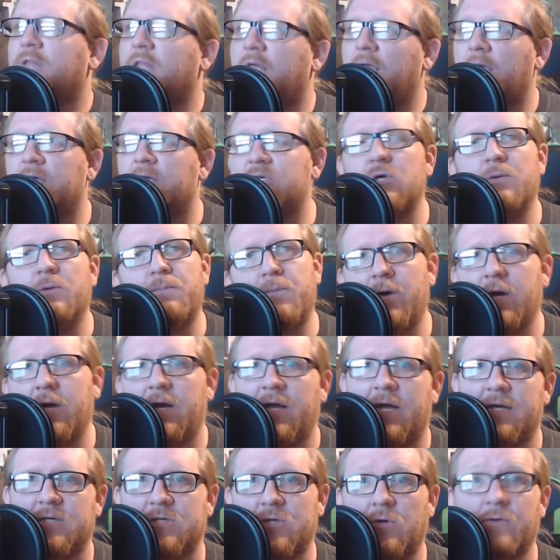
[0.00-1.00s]
and the Super
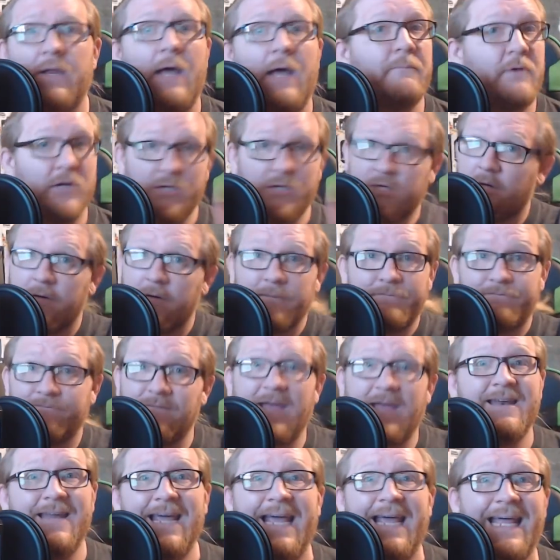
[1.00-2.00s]
NES sold that much.
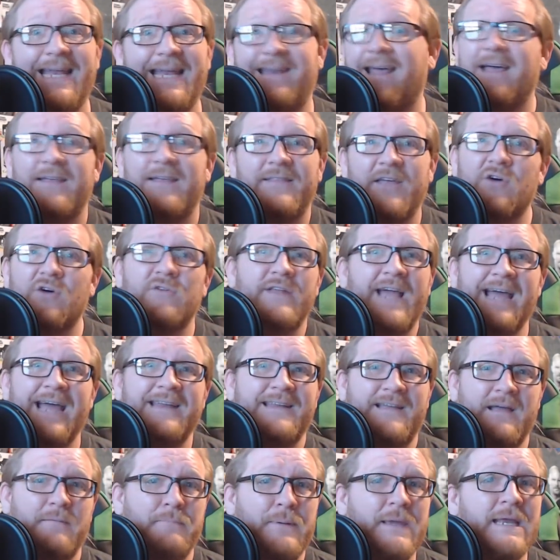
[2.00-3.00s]
They did. They only
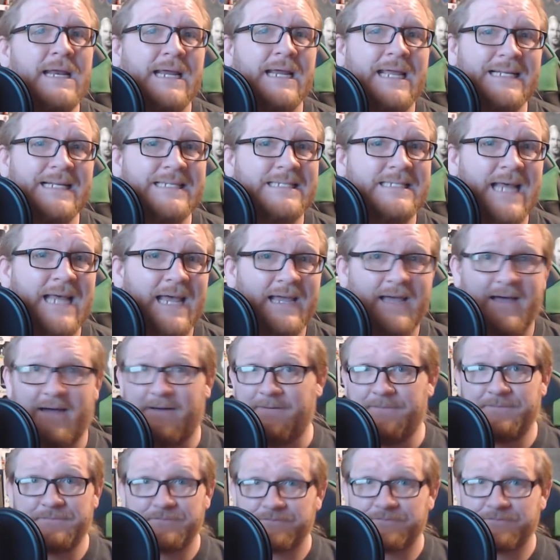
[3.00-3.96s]
had to compete against Sega